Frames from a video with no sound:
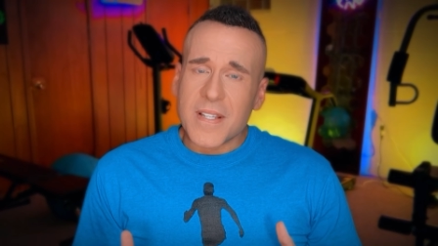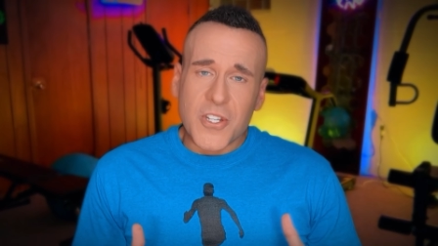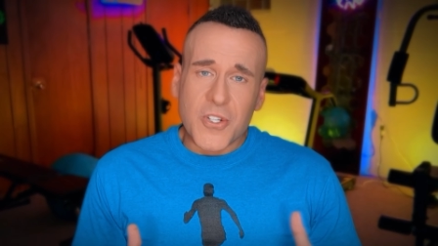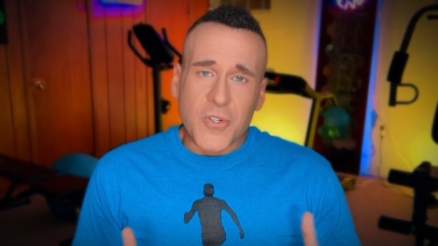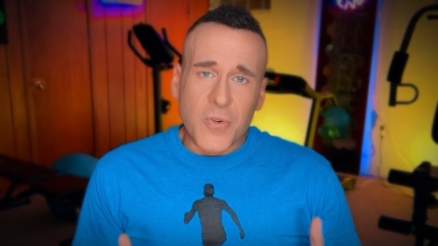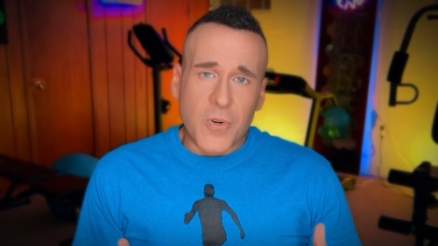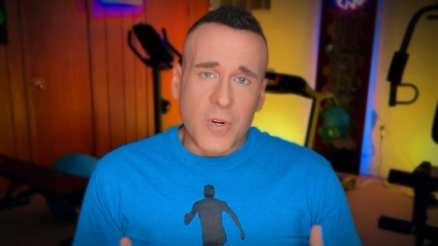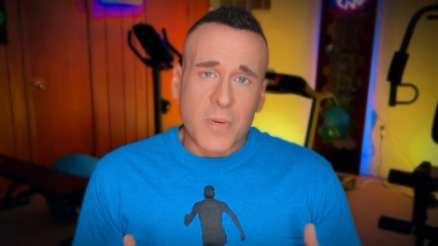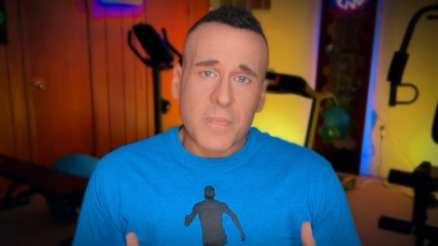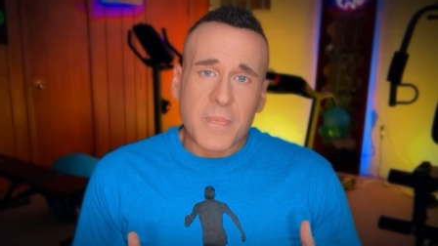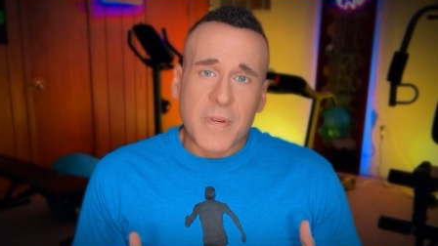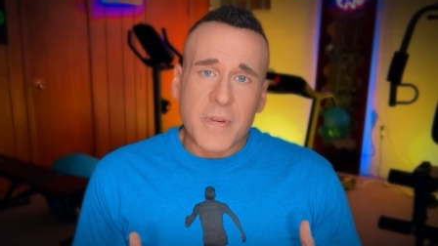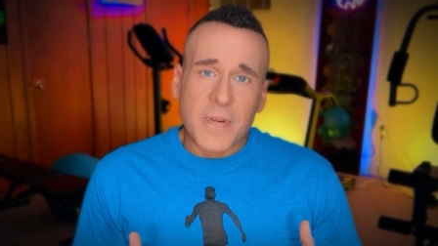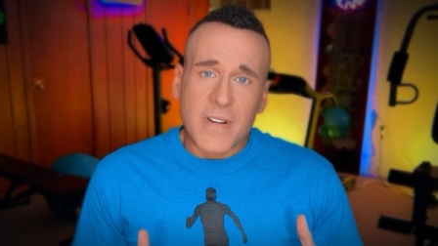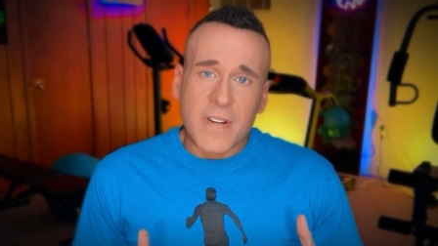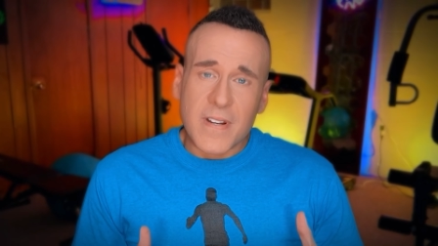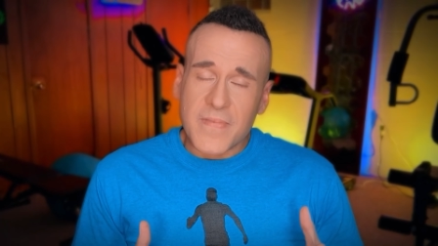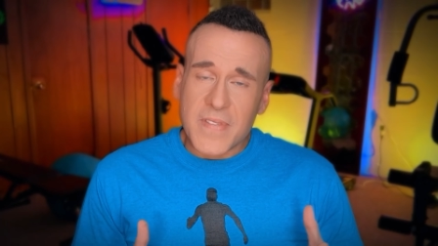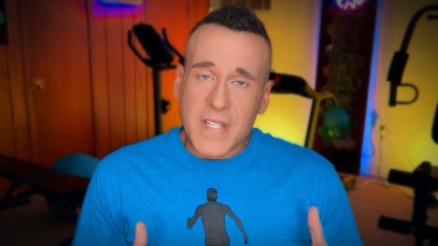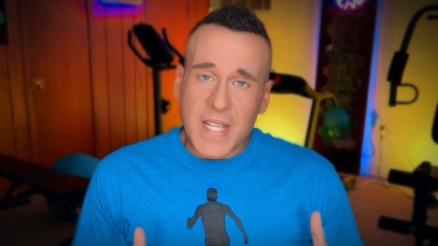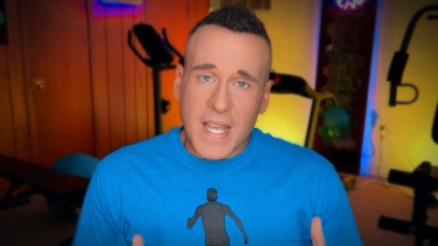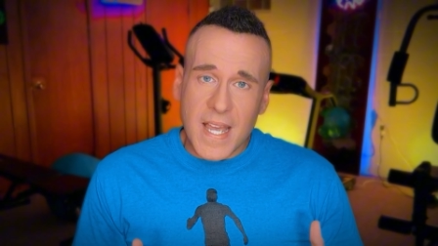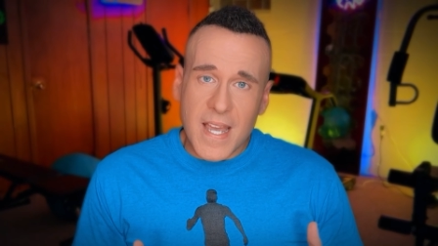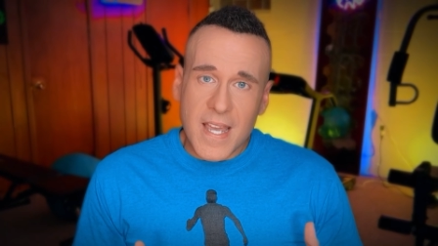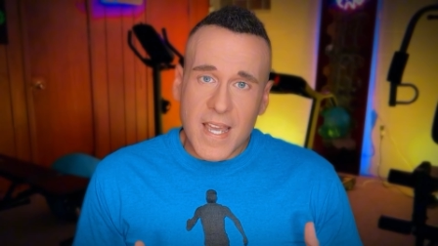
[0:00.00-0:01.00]
short period of
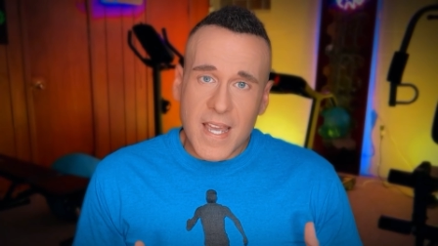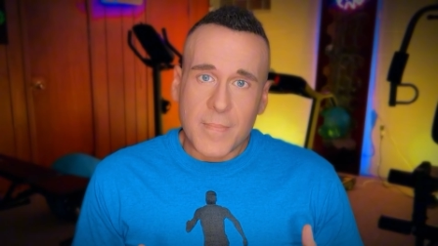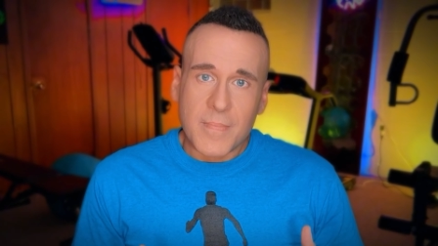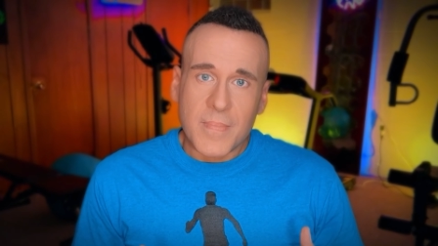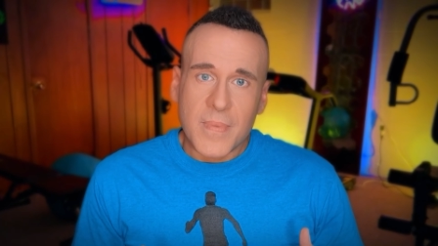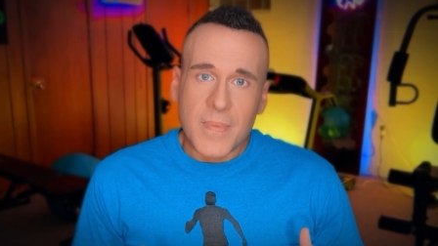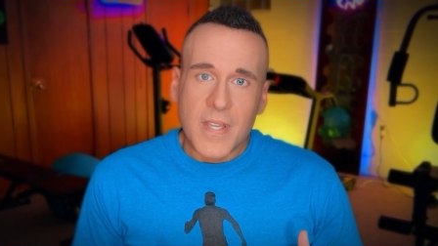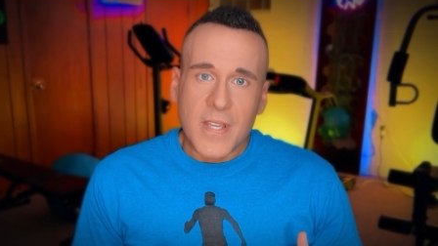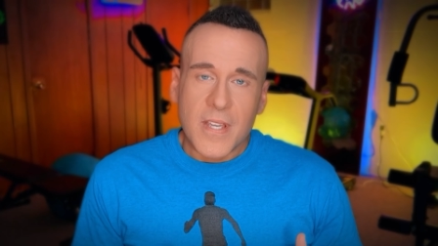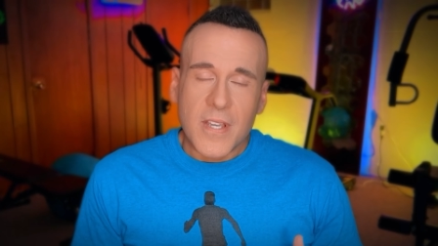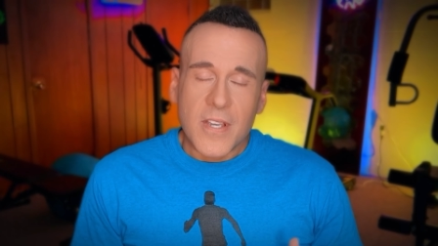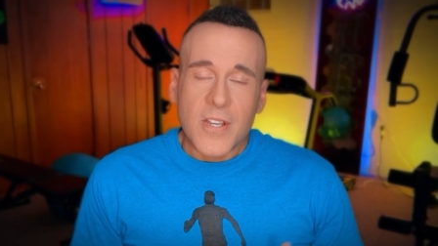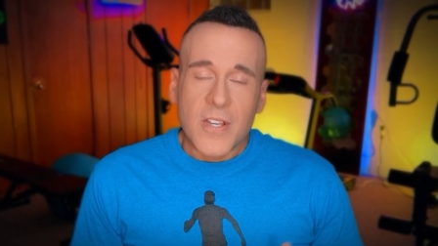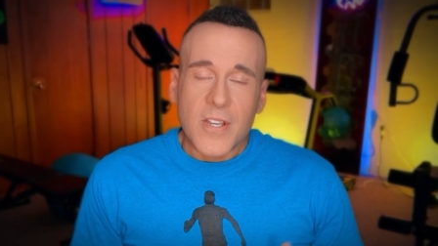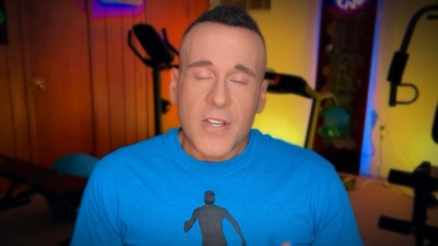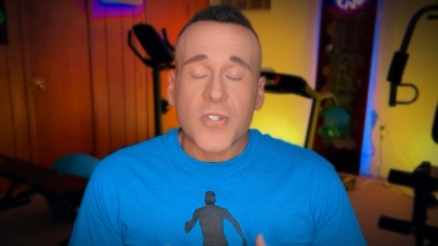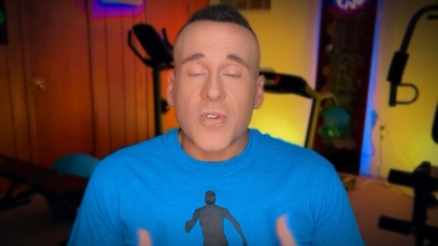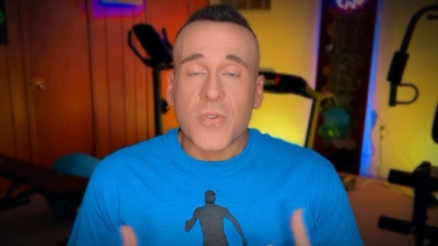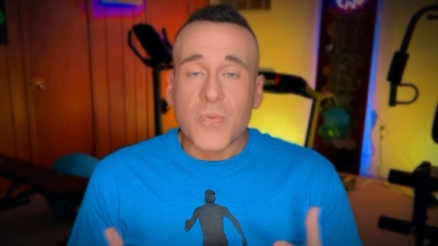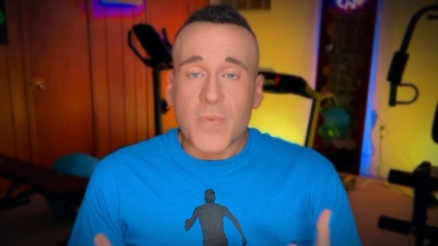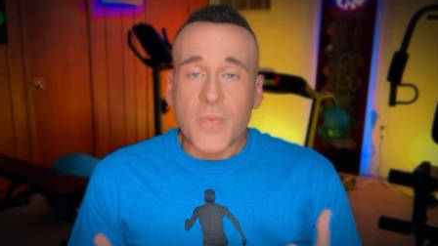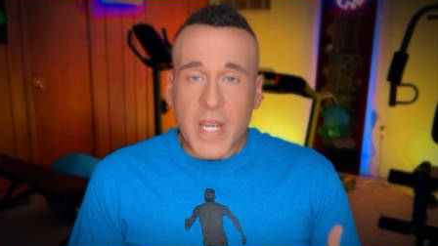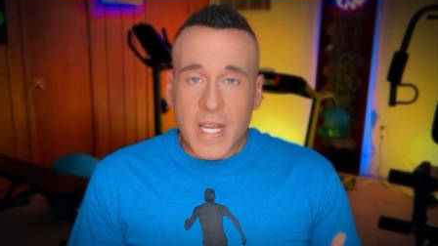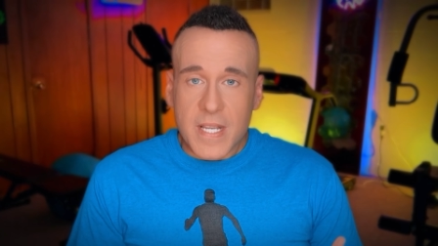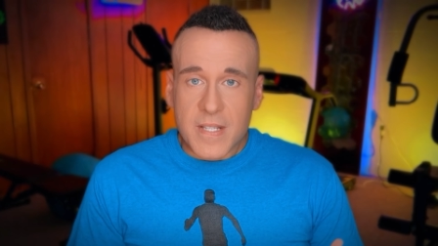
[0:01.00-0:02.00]
time
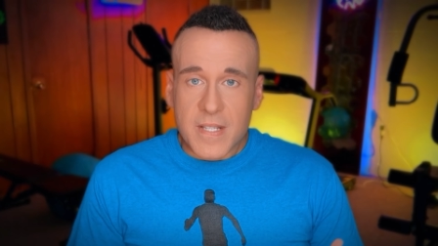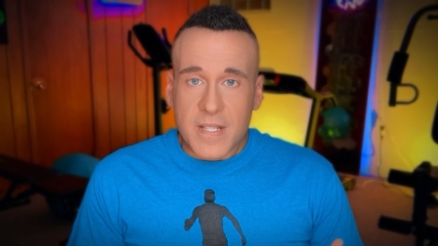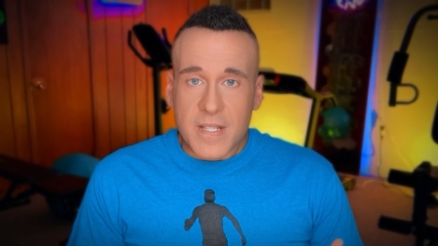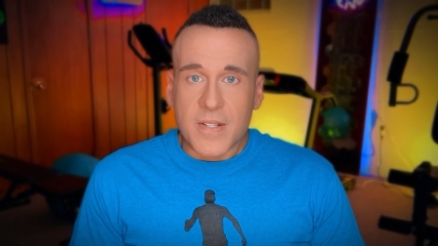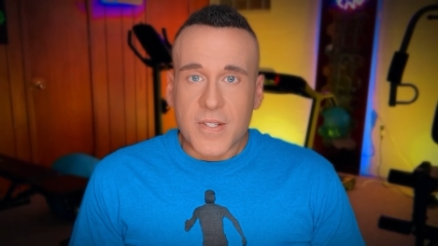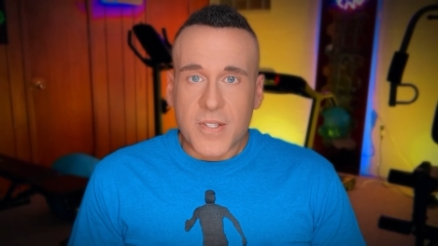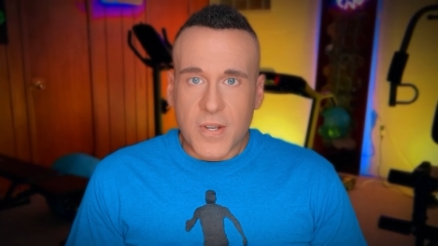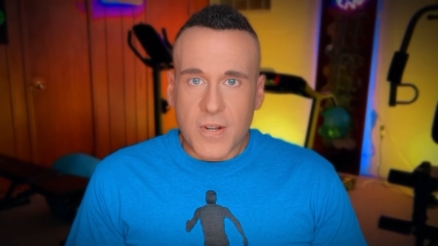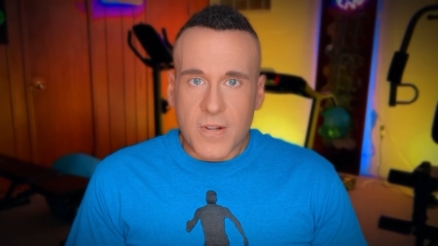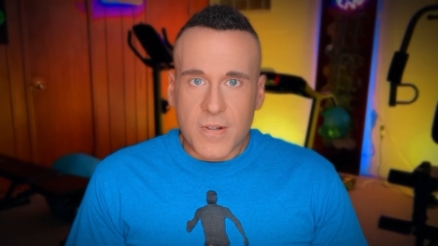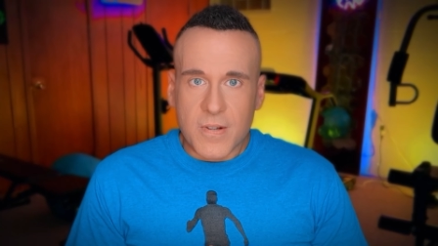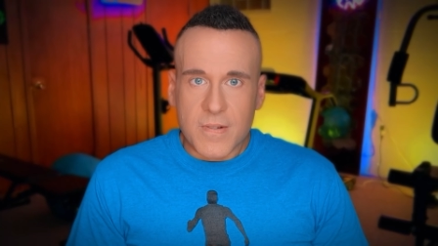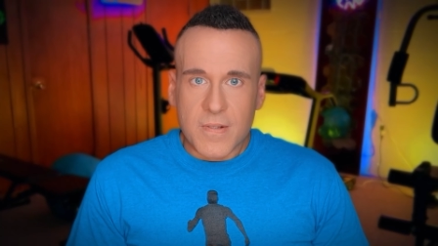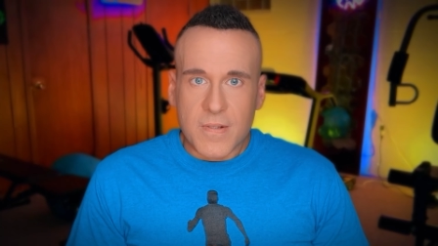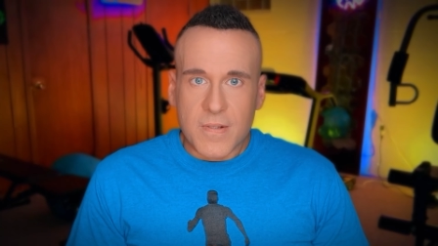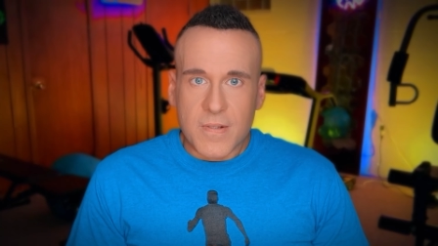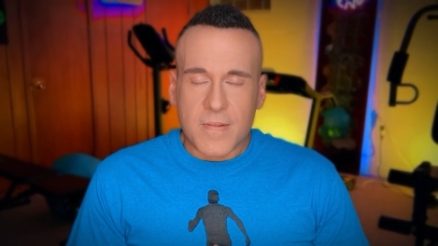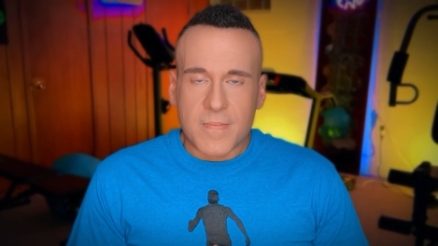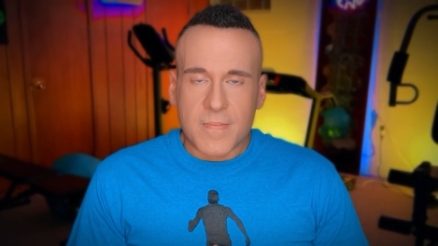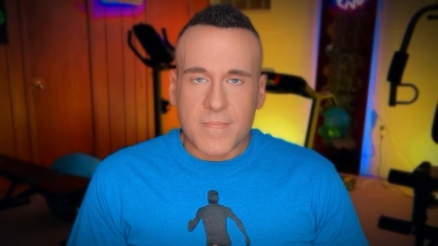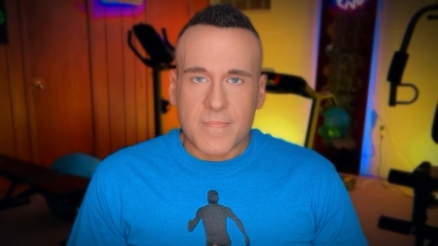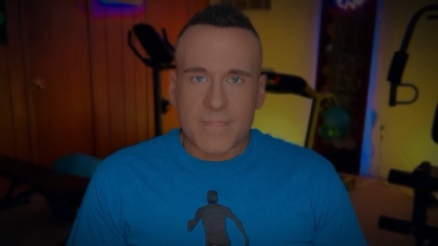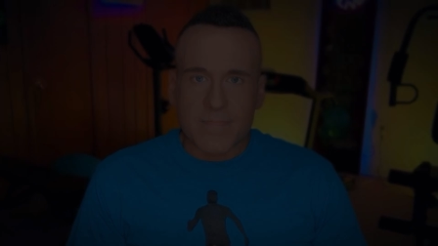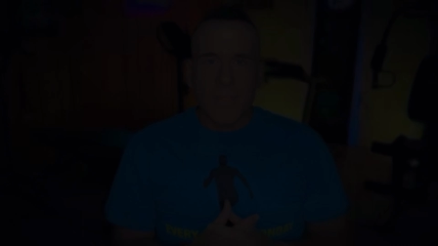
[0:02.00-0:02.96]
should raise concerns.